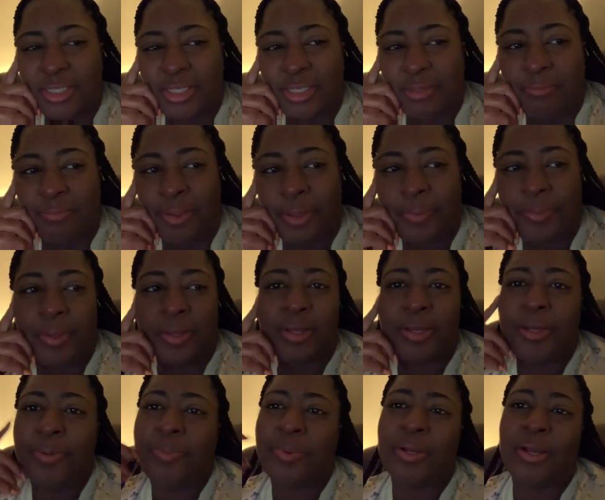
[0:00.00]
and maybe a
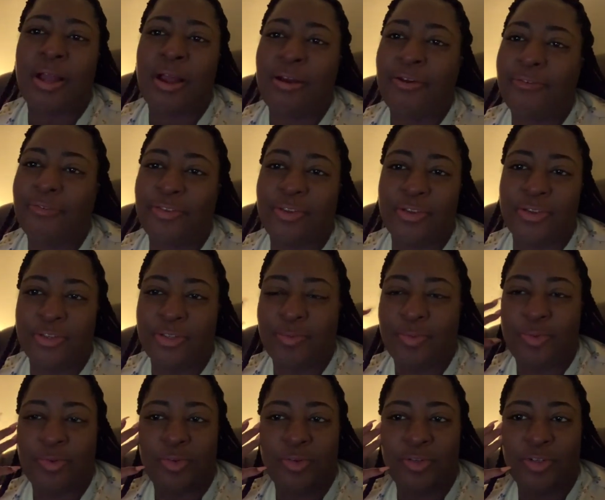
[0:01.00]
cup of coffee or some
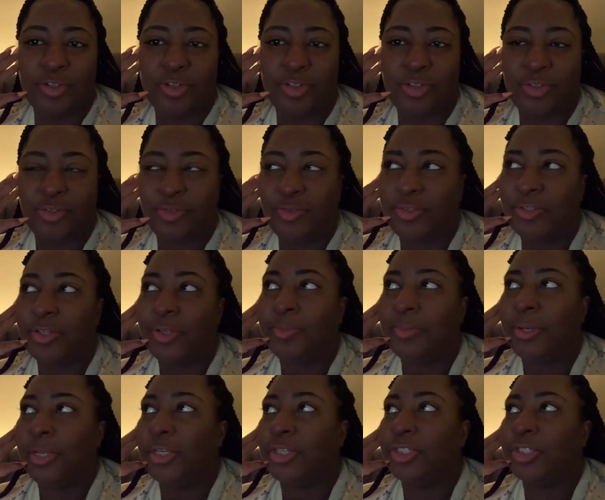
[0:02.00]
orange juice. I'm
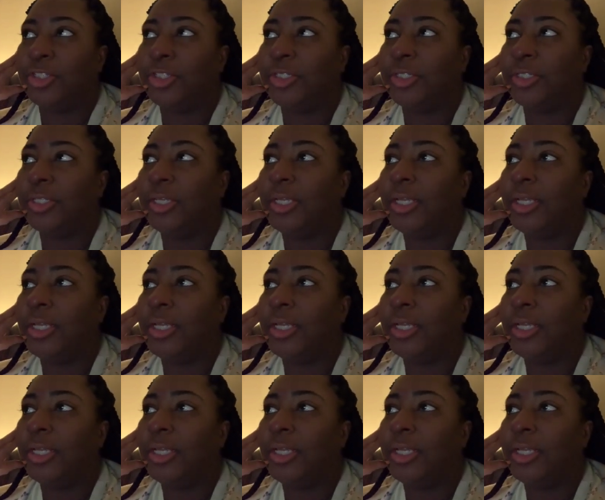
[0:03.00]
not sure.